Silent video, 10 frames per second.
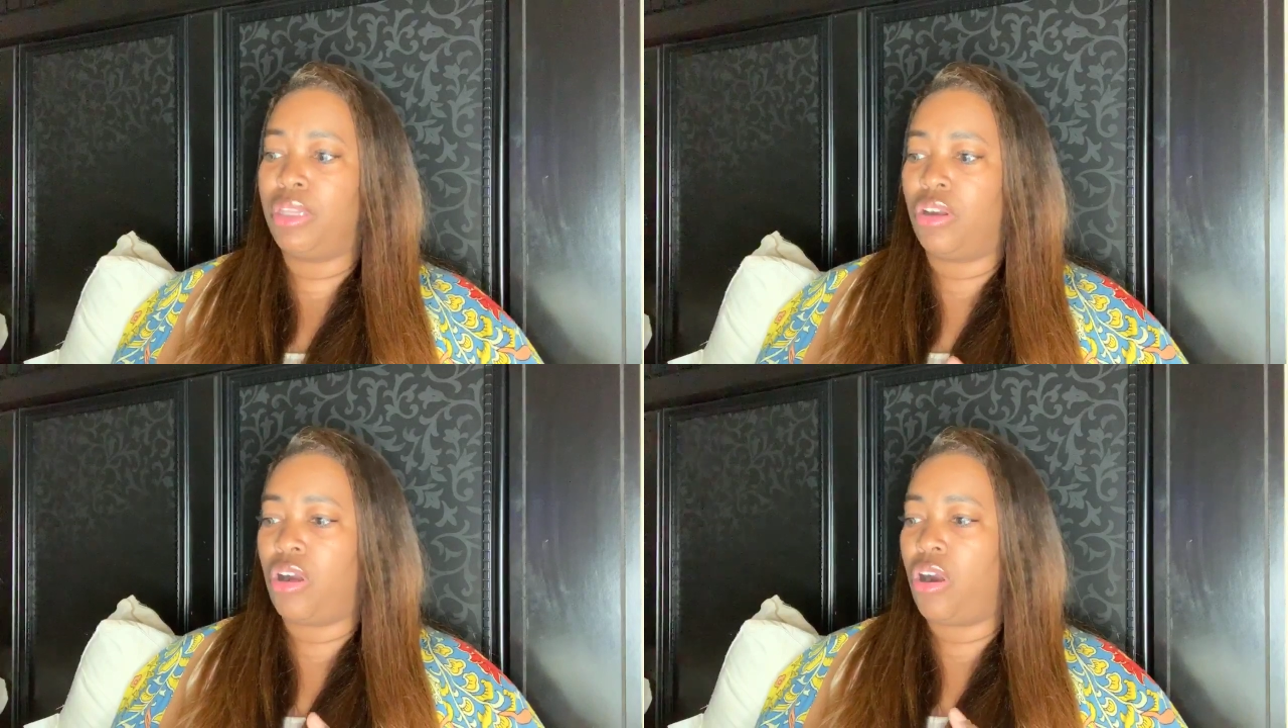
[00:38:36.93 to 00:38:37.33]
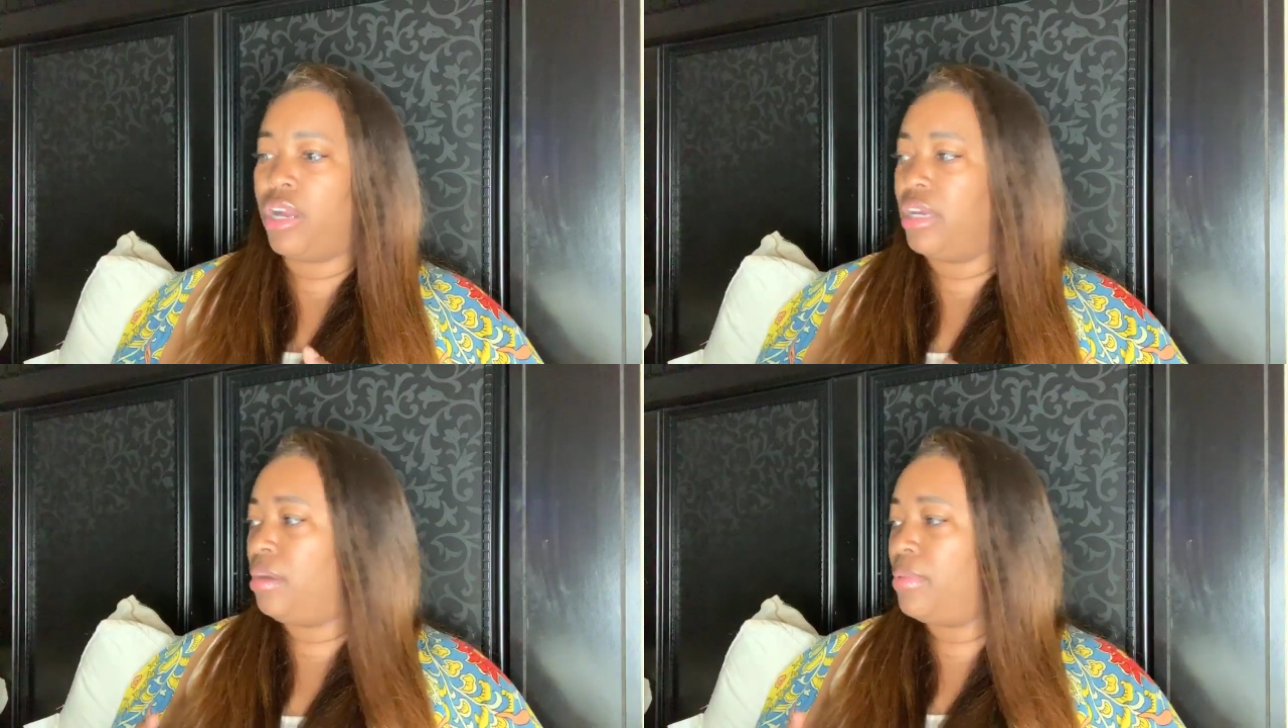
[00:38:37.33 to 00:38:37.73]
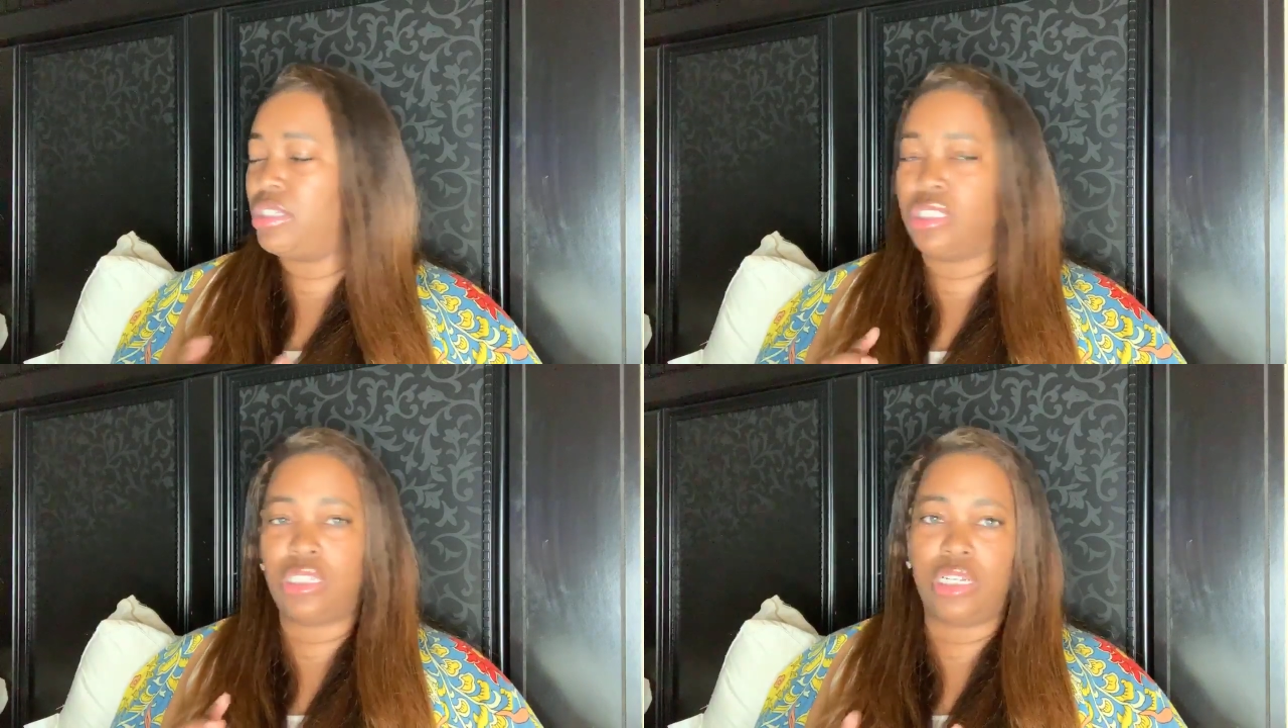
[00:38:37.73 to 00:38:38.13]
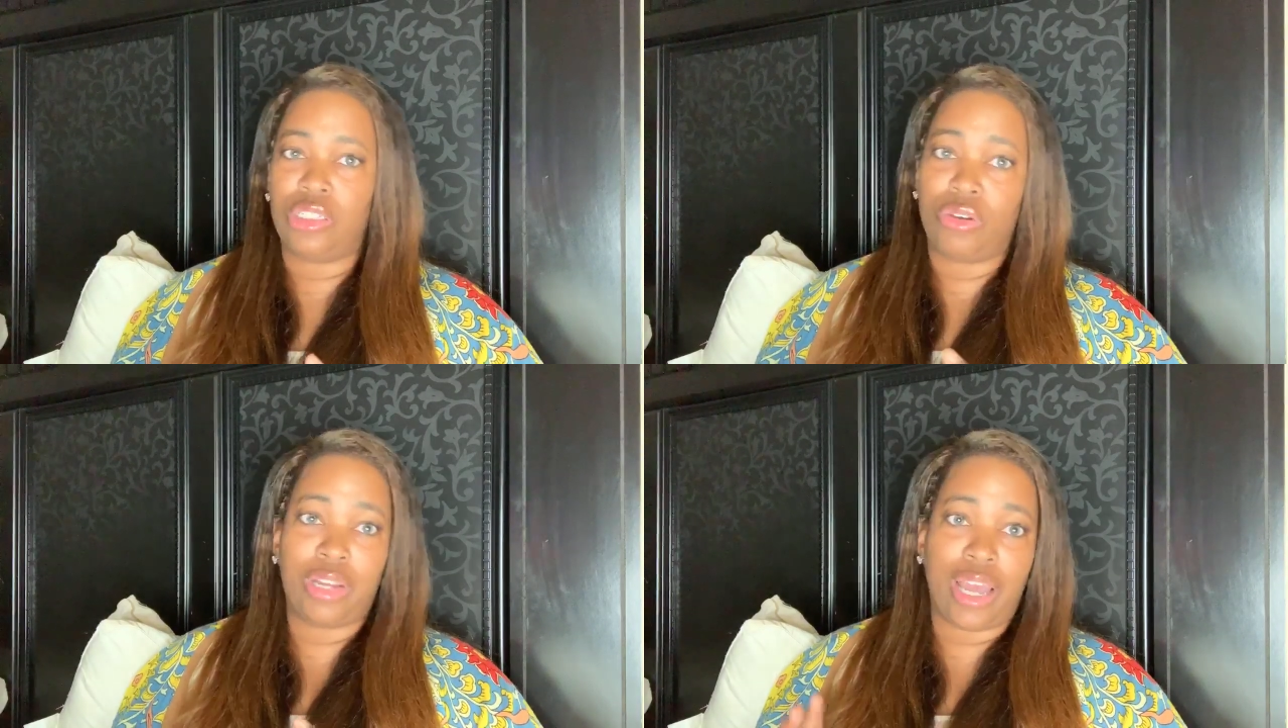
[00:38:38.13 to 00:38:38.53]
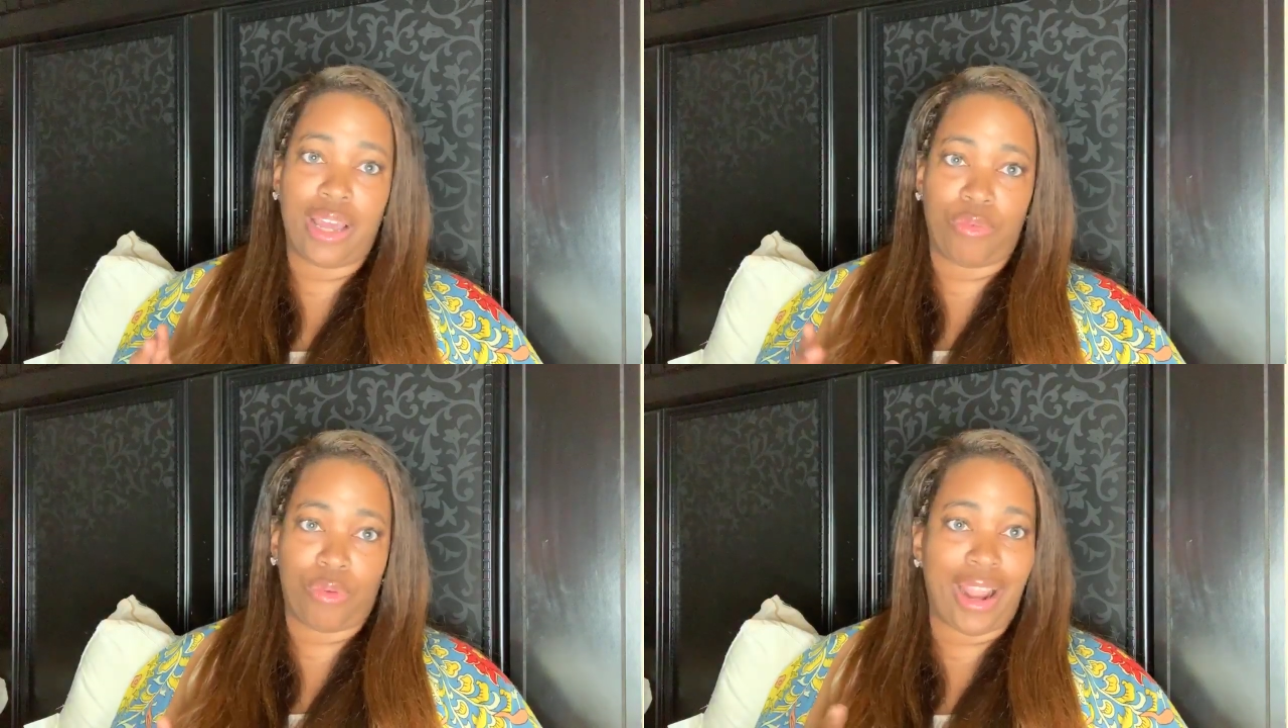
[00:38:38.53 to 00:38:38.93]
but there aren't a bunch of studies on it
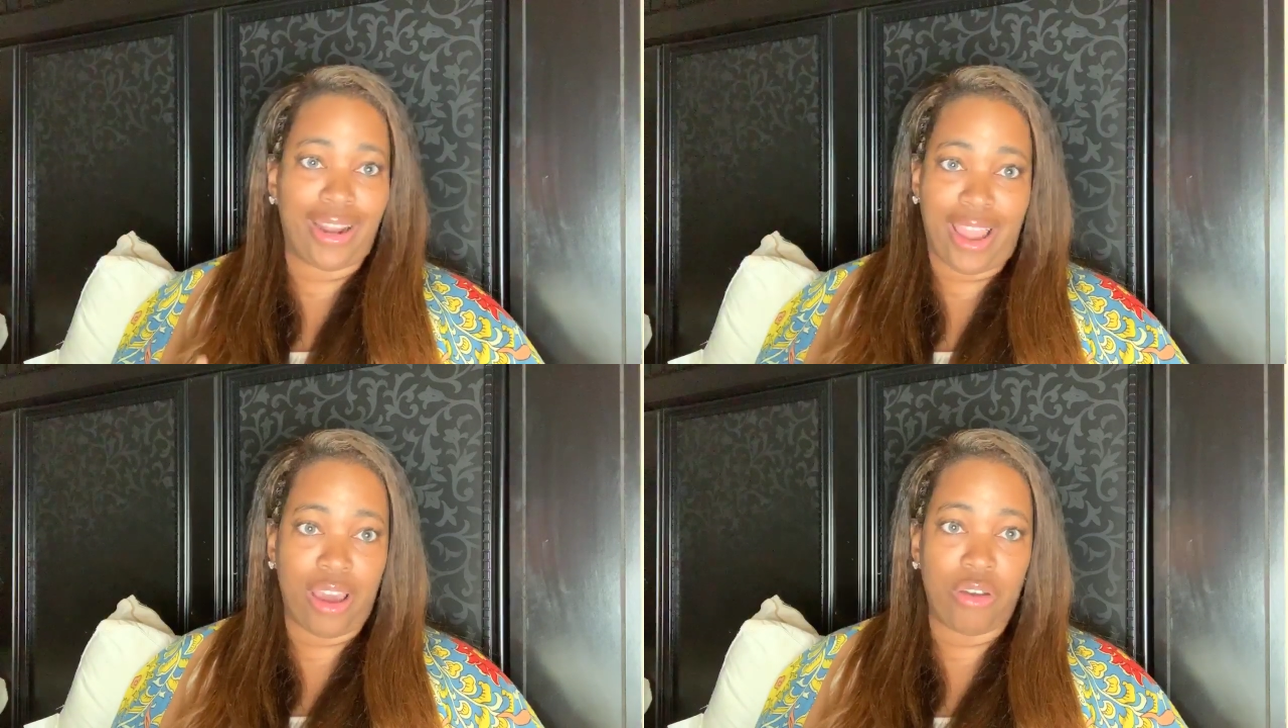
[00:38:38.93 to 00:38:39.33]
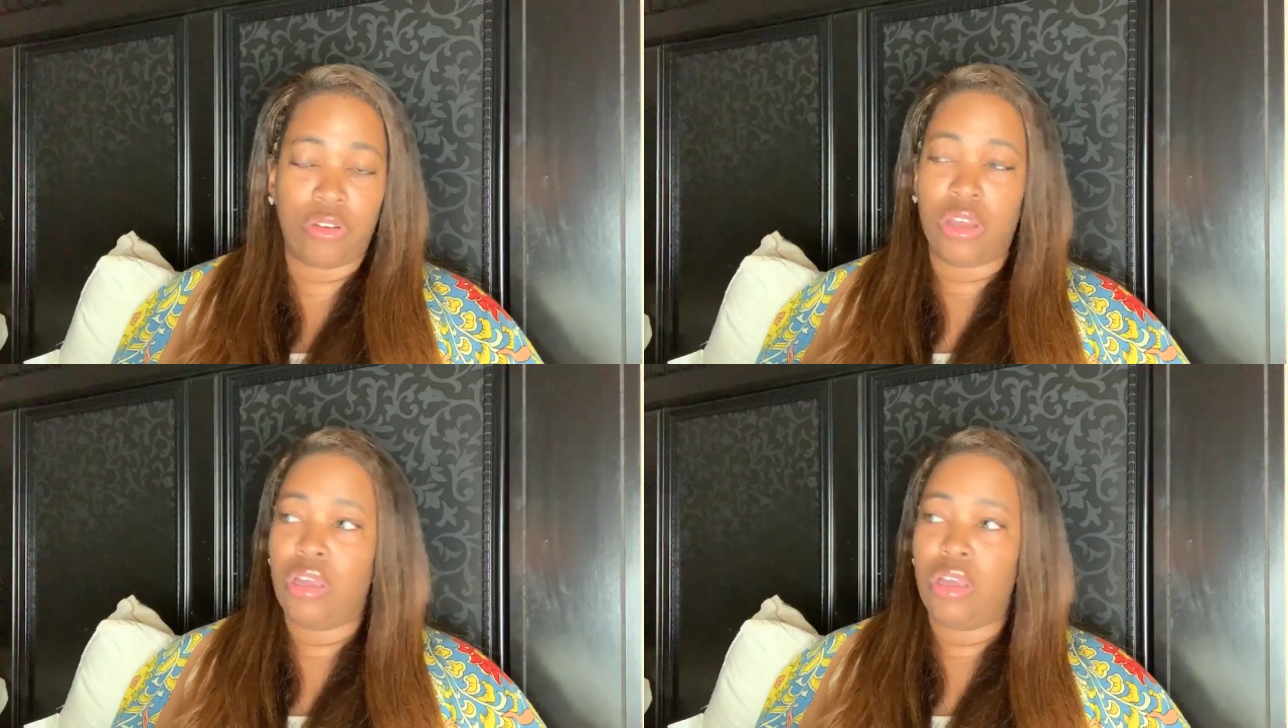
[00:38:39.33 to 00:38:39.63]
at, right now